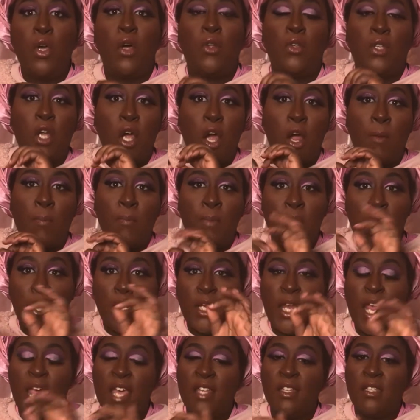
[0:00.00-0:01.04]
There are
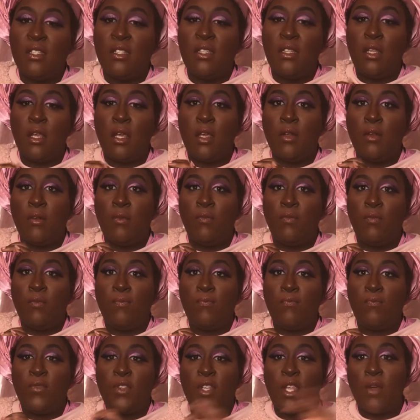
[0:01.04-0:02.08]
myriads of
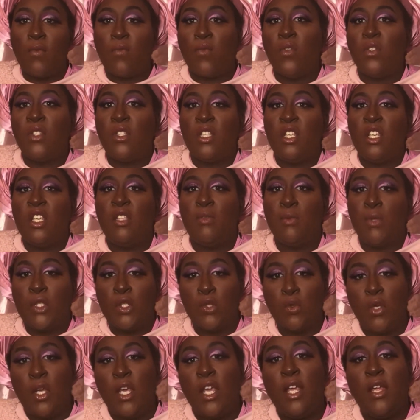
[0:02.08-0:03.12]
differences
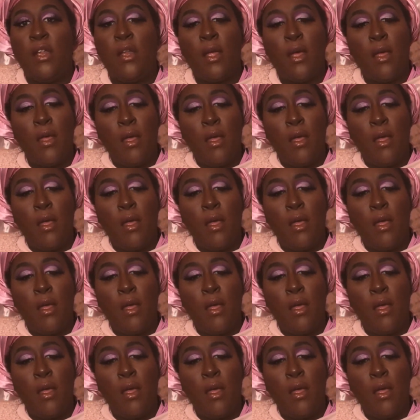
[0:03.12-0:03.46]
between